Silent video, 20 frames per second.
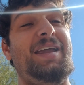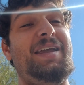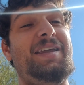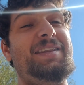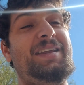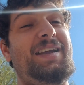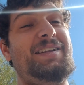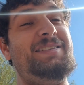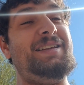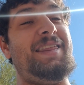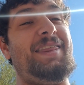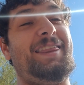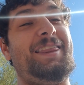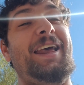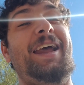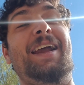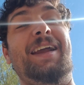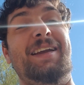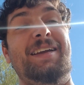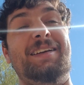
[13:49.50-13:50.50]
that's a
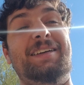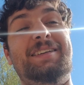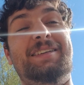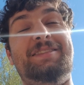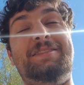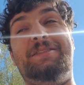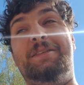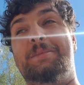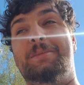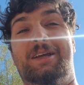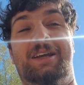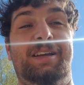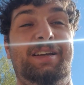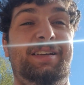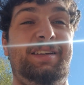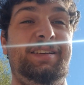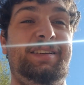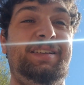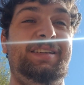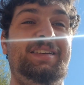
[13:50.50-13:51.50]
thing for me,
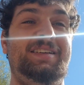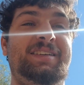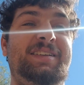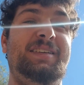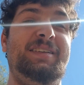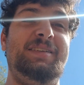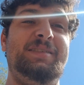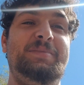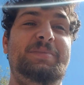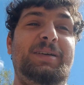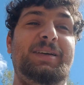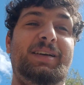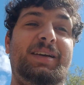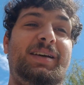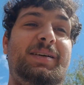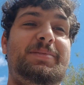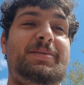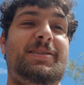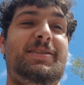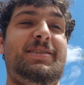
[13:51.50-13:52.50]
being
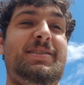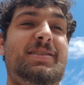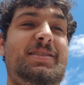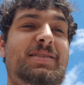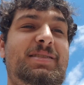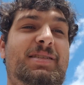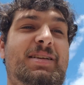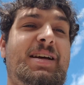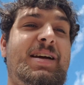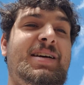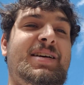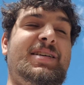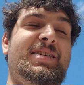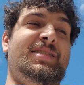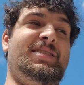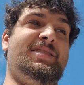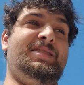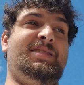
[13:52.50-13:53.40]
able to do that.